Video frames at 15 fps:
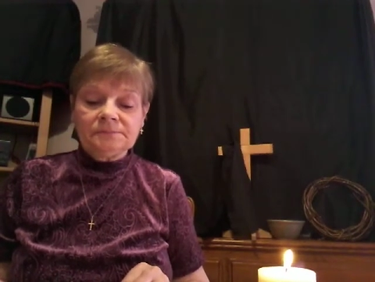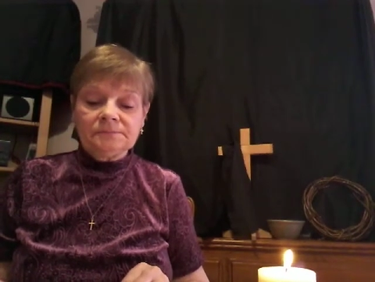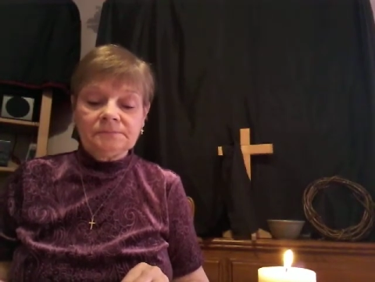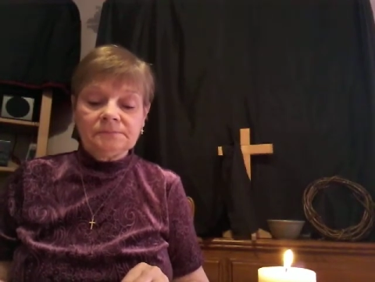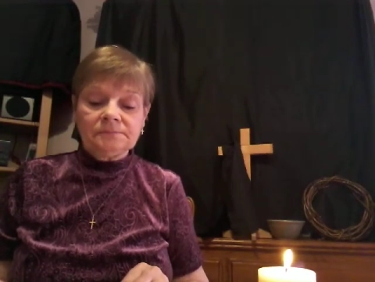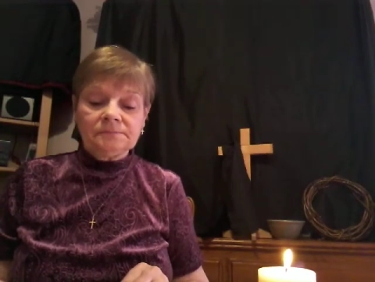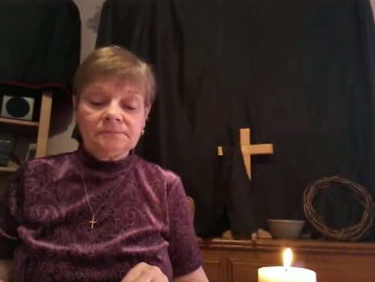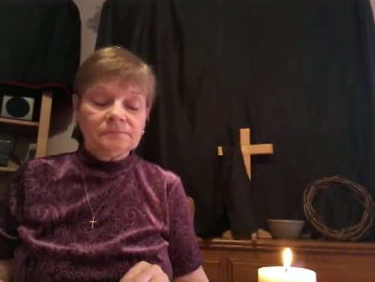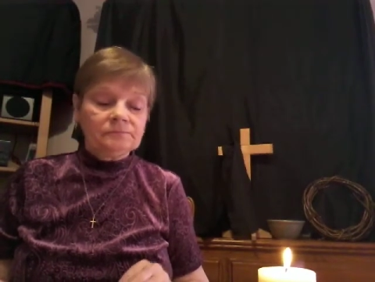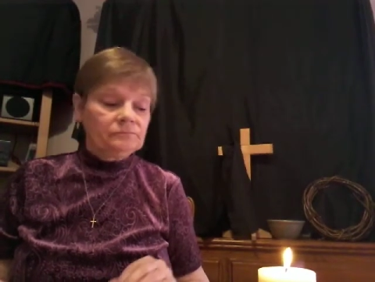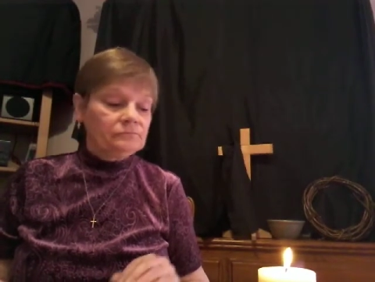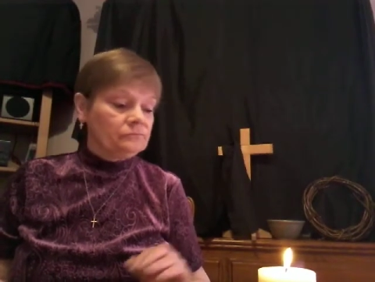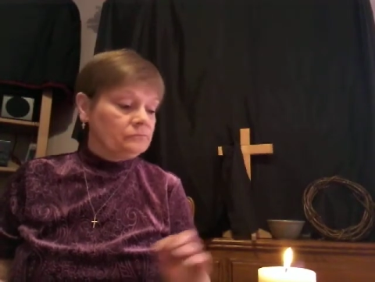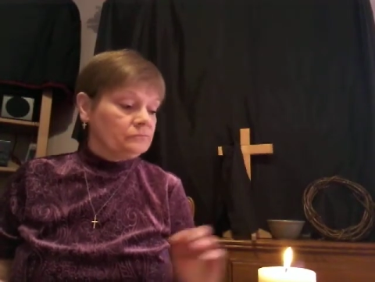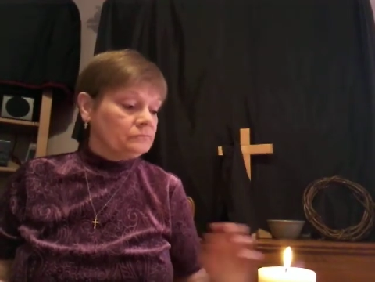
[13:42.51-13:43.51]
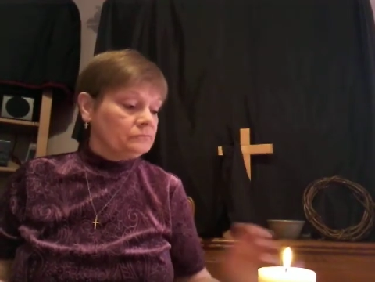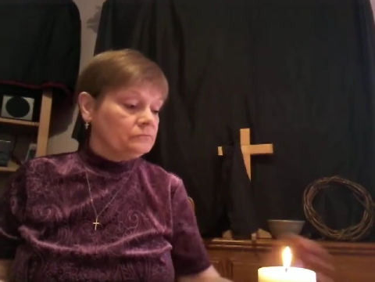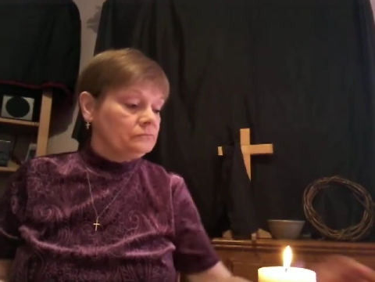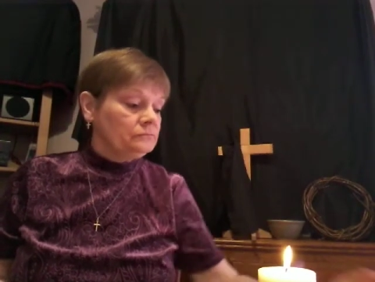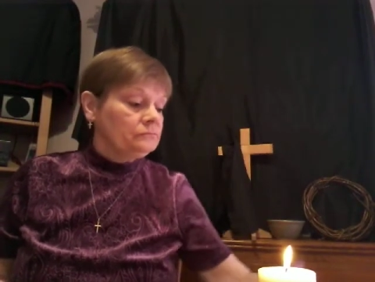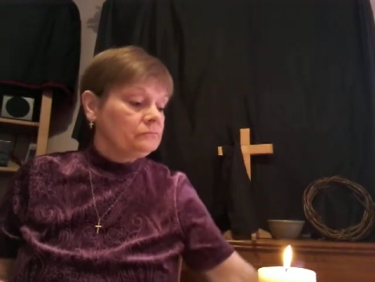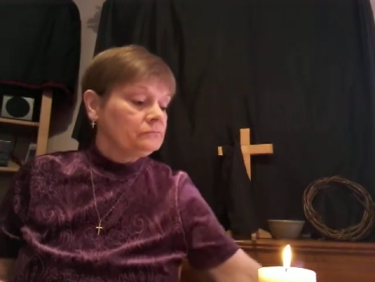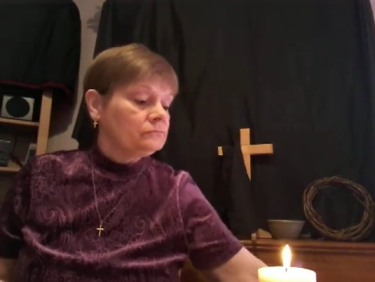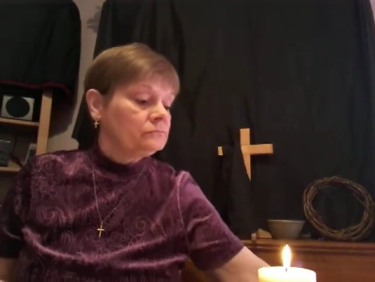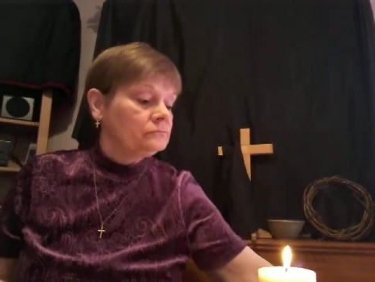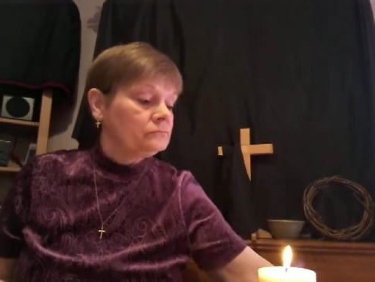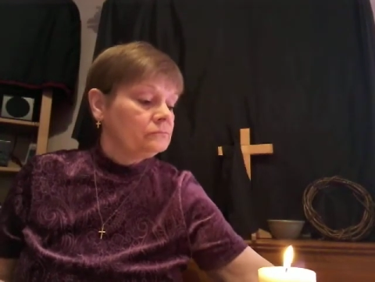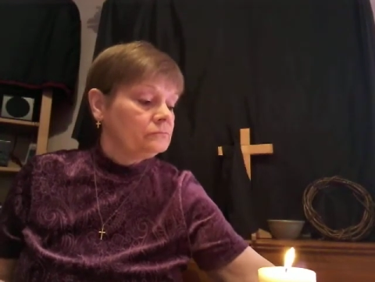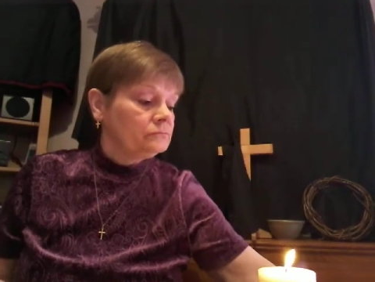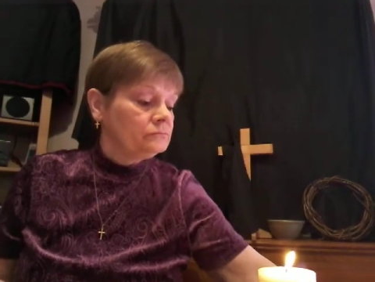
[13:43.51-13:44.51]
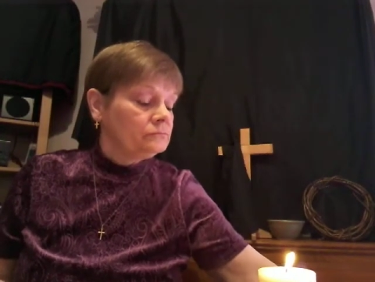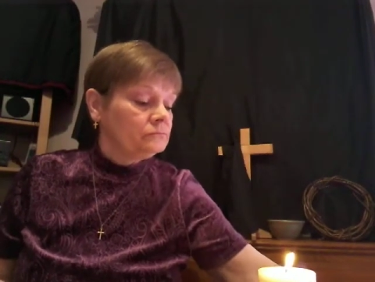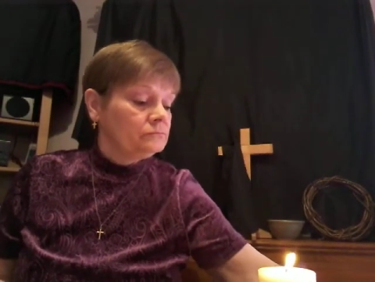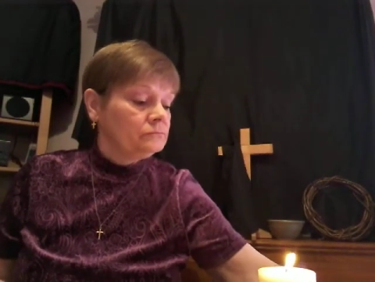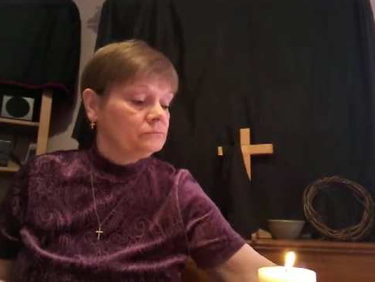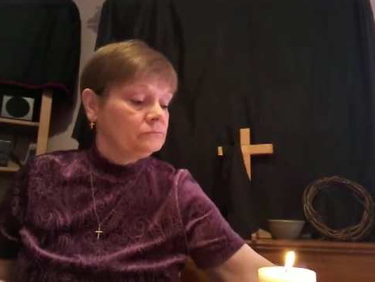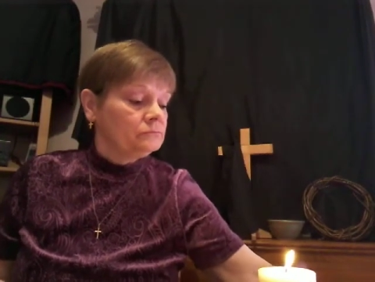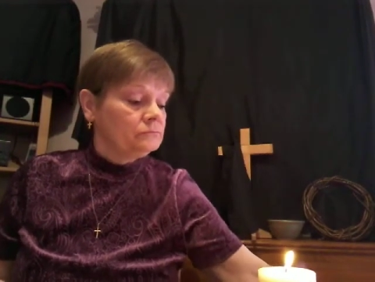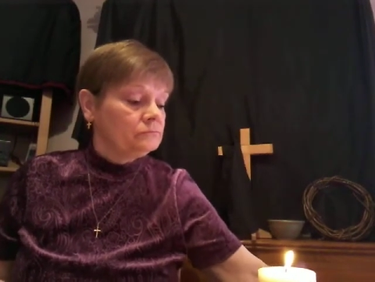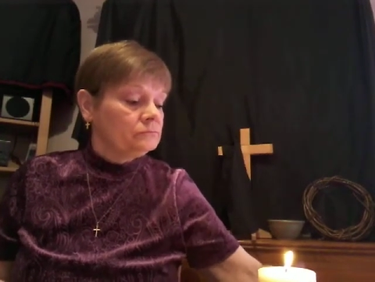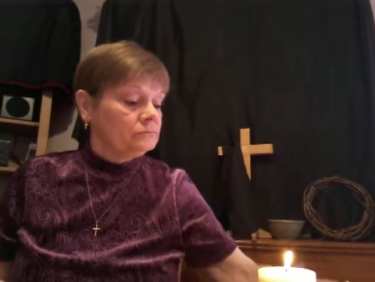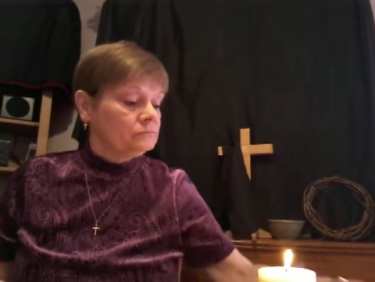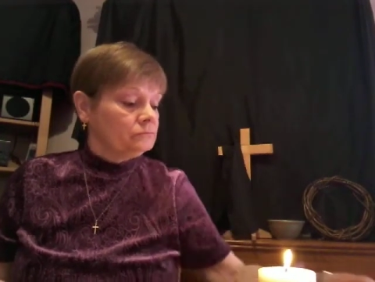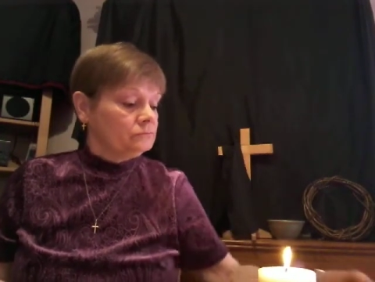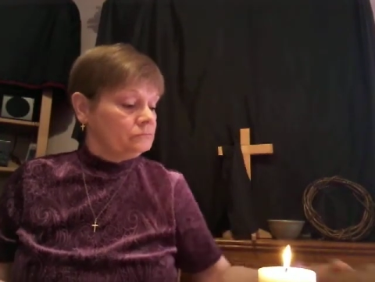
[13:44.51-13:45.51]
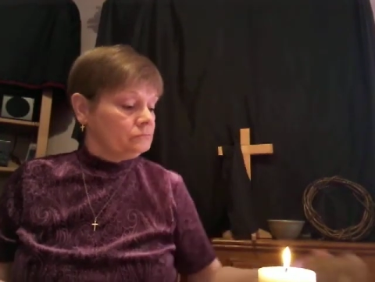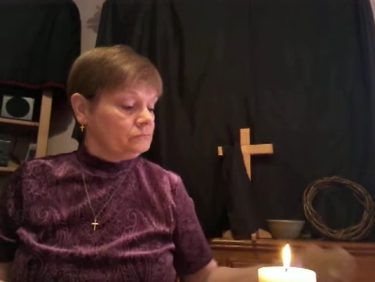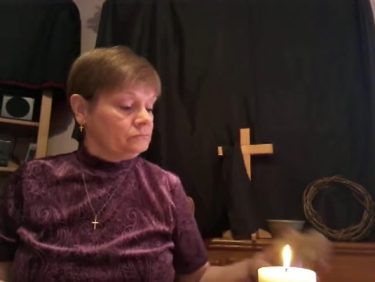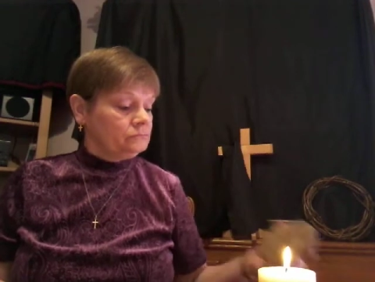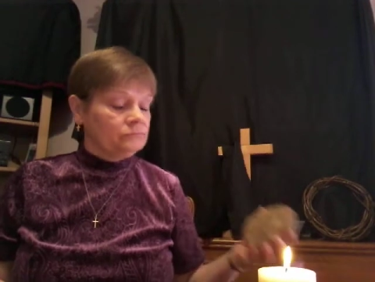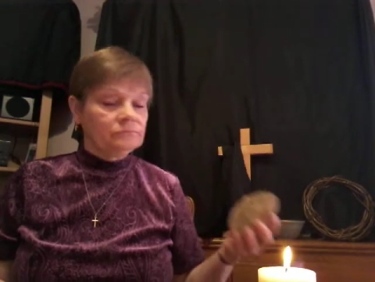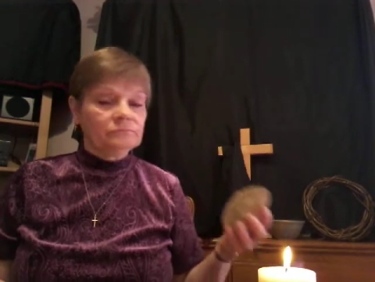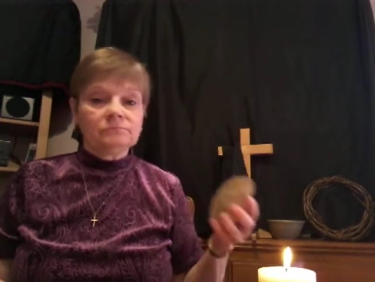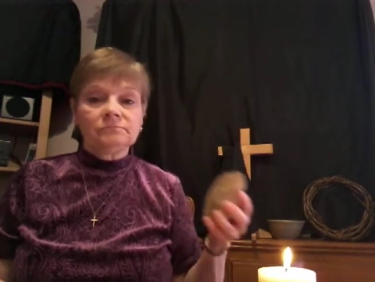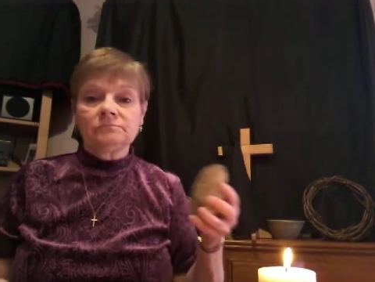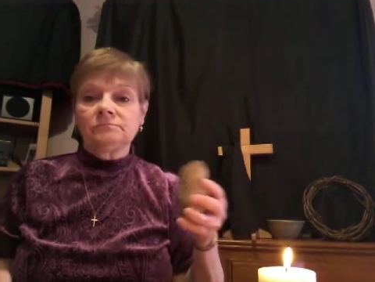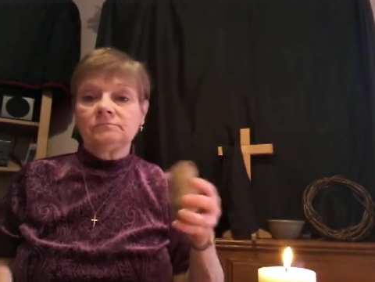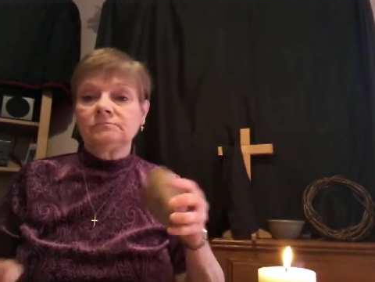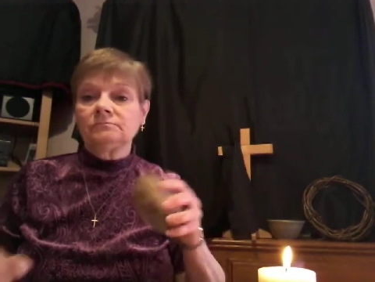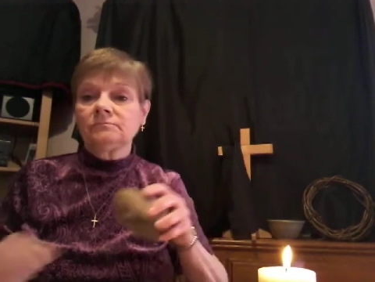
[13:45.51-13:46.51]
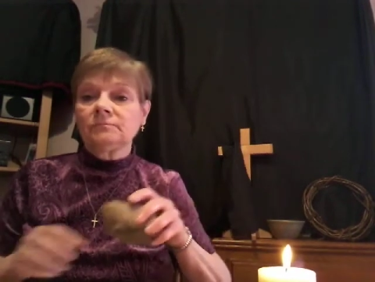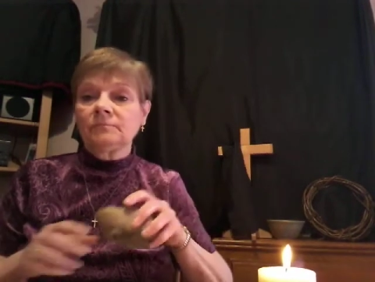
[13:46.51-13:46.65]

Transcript: Nobody speaks.